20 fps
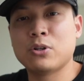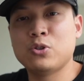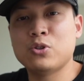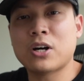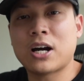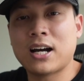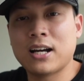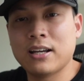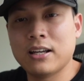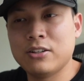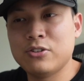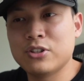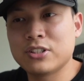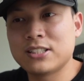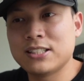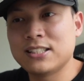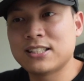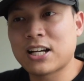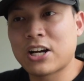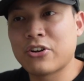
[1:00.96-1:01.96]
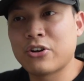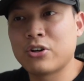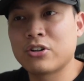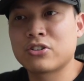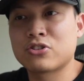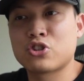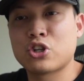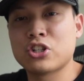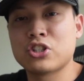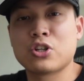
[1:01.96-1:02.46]
a UI and UX designer,
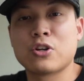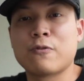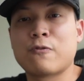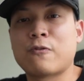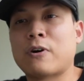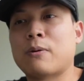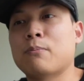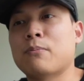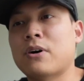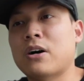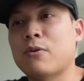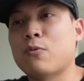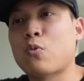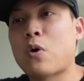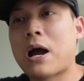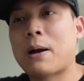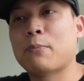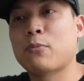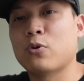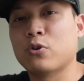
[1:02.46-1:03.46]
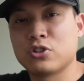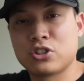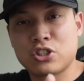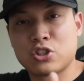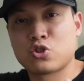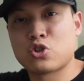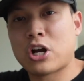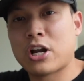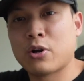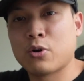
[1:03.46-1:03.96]
changing from a web or
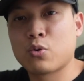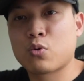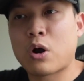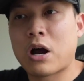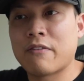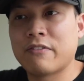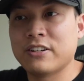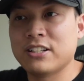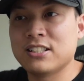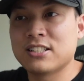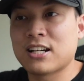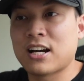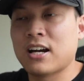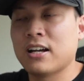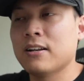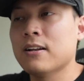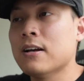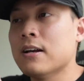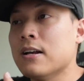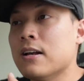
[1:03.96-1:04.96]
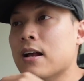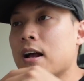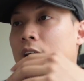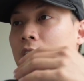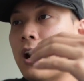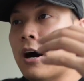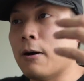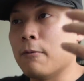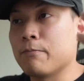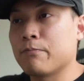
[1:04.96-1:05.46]
just general graphic design
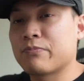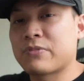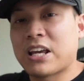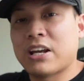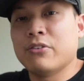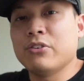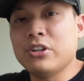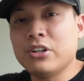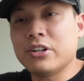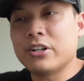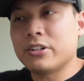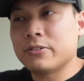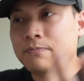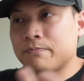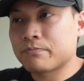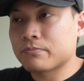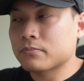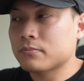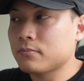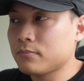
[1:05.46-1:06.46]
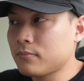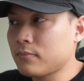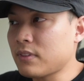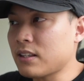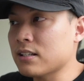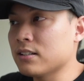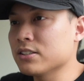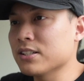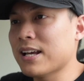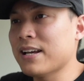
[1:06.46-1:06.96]
career.
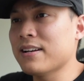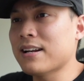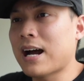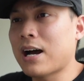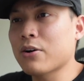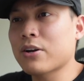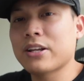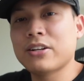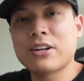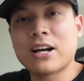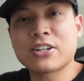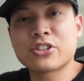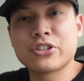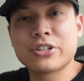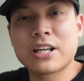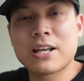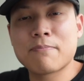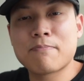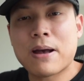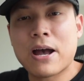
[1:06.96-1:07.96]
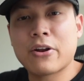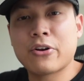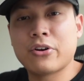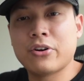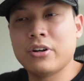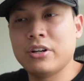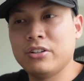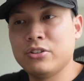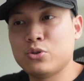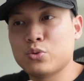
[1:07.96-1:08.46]
And how can you actually get better
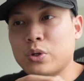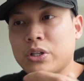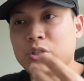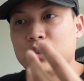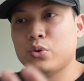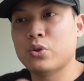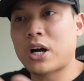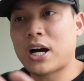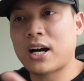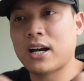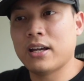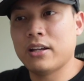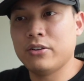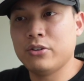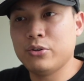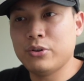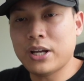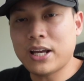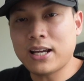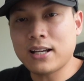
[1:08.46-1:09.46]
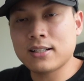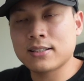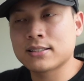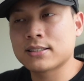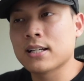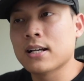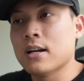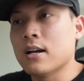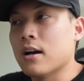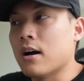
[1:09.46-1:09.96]
in doing UI and
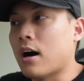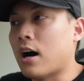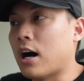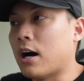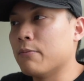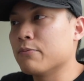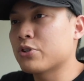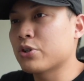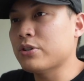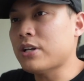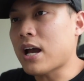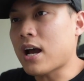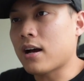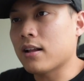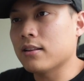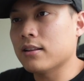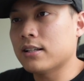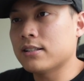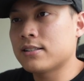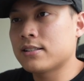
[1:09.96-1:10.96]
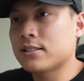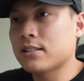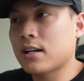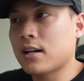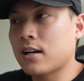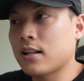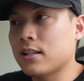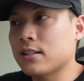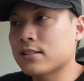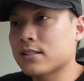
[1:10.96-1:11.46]
UX?
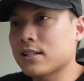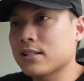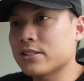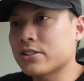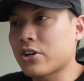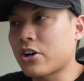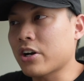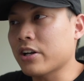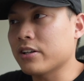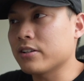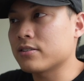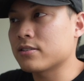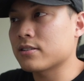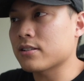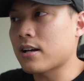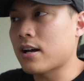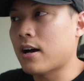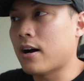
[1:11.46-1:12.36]
Let's get started.